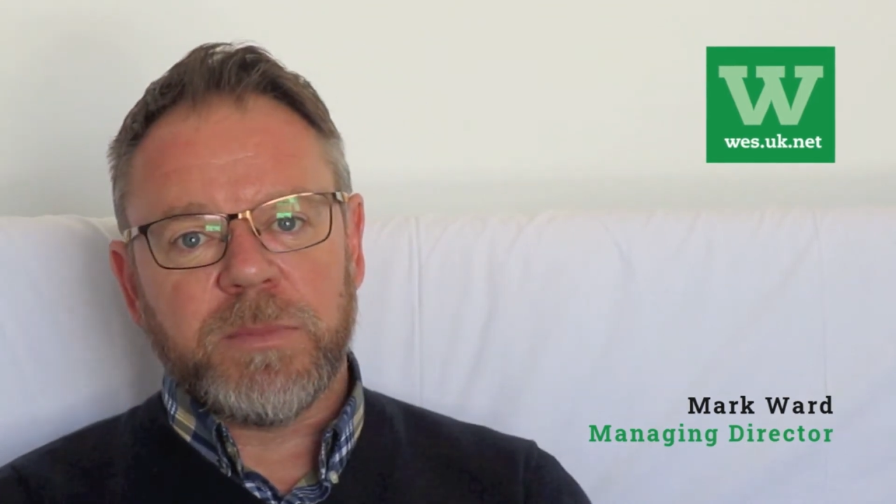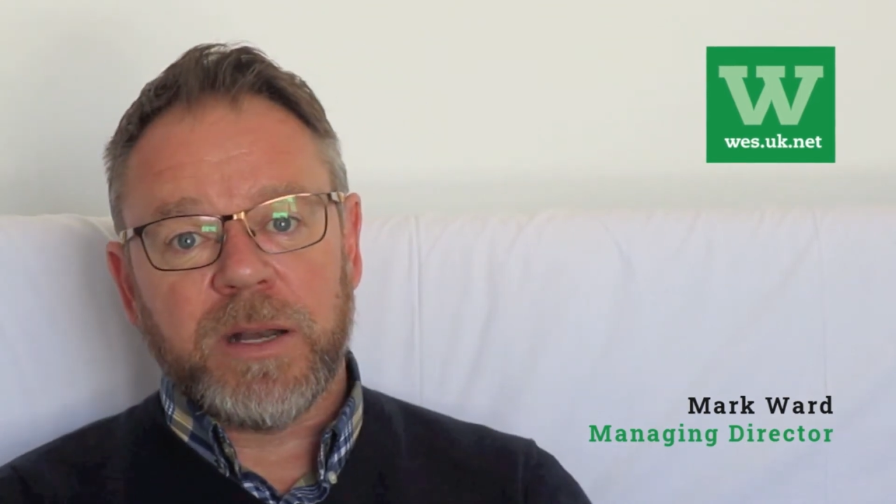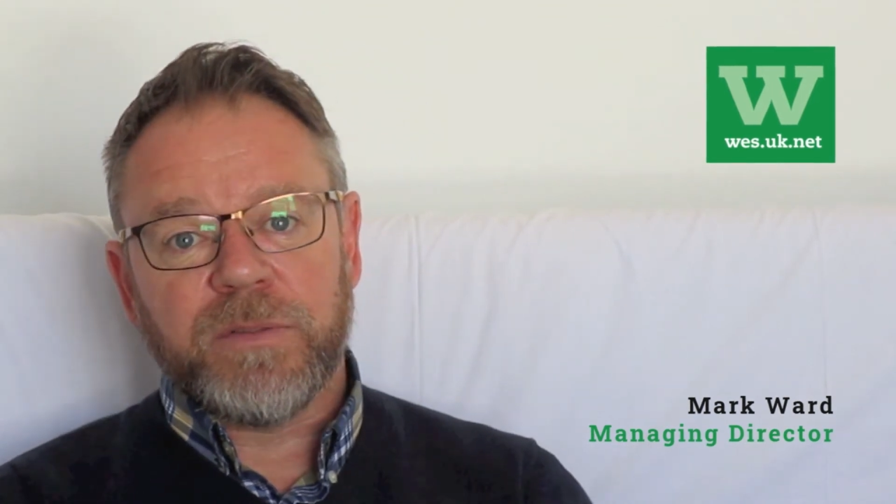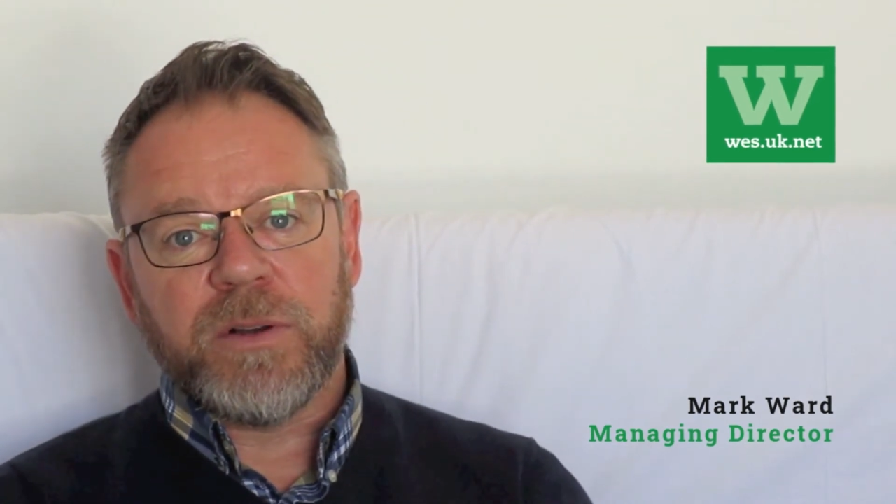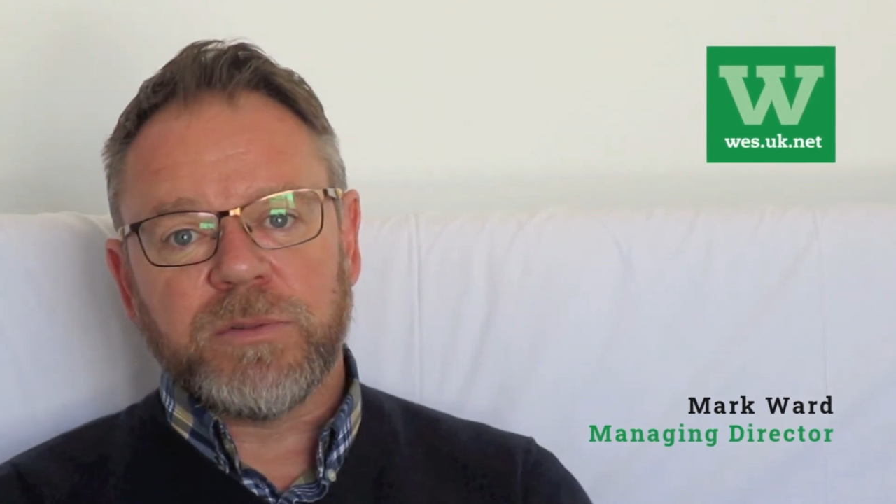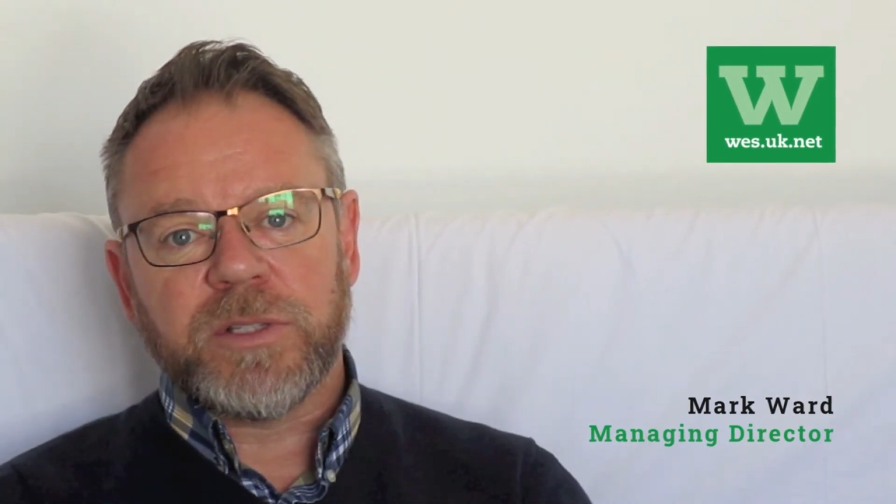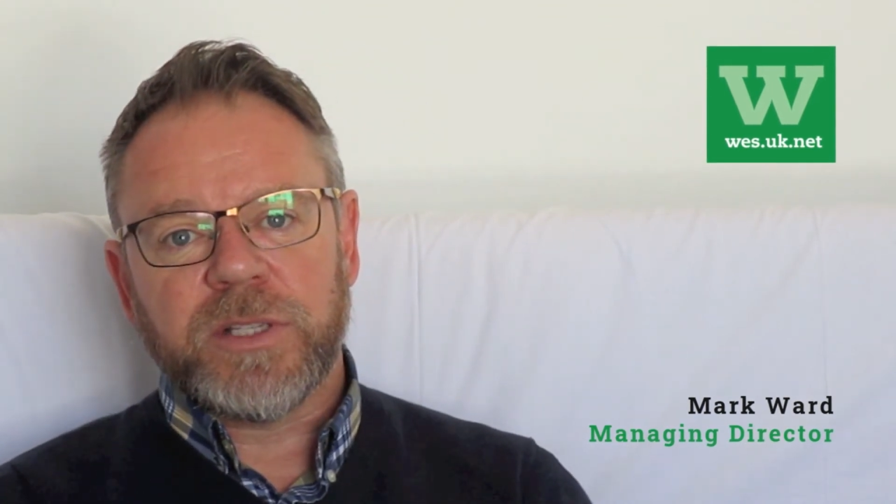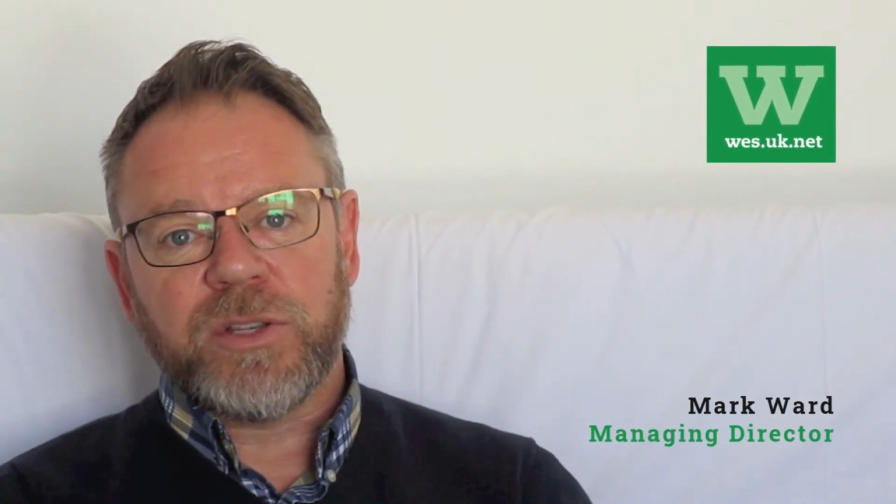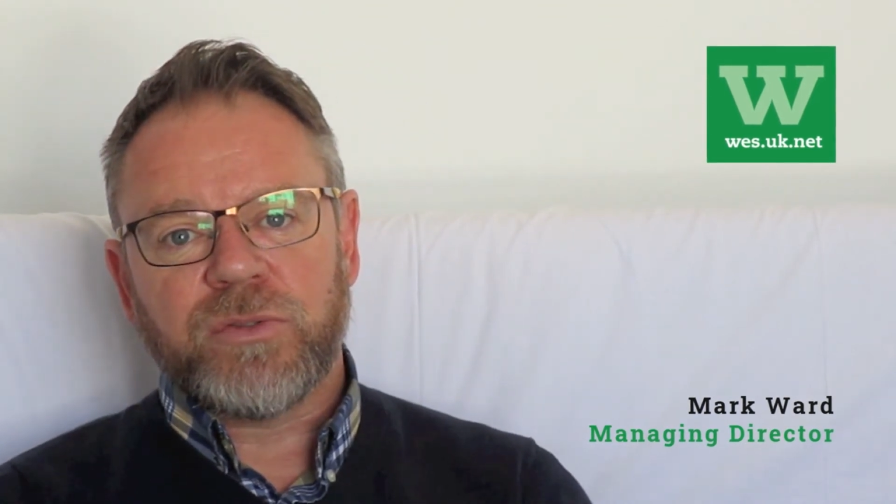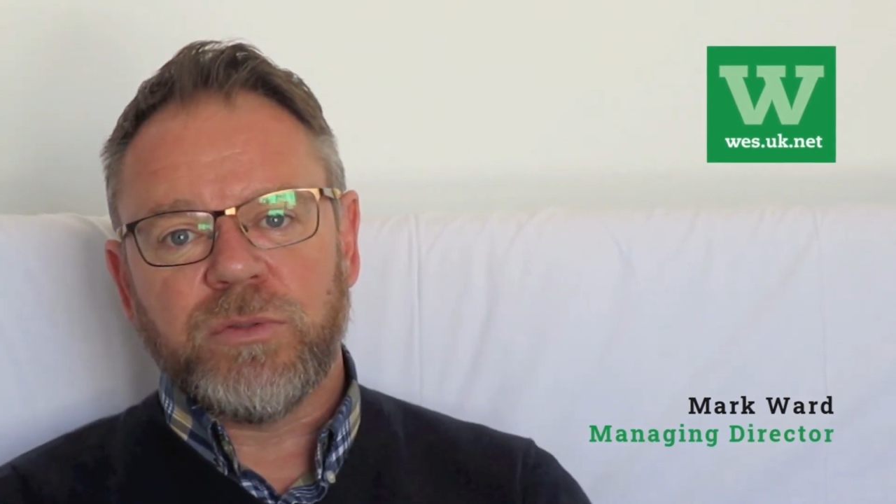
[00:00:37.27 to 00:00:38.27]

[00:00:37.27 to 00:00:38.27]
manifolds, etc.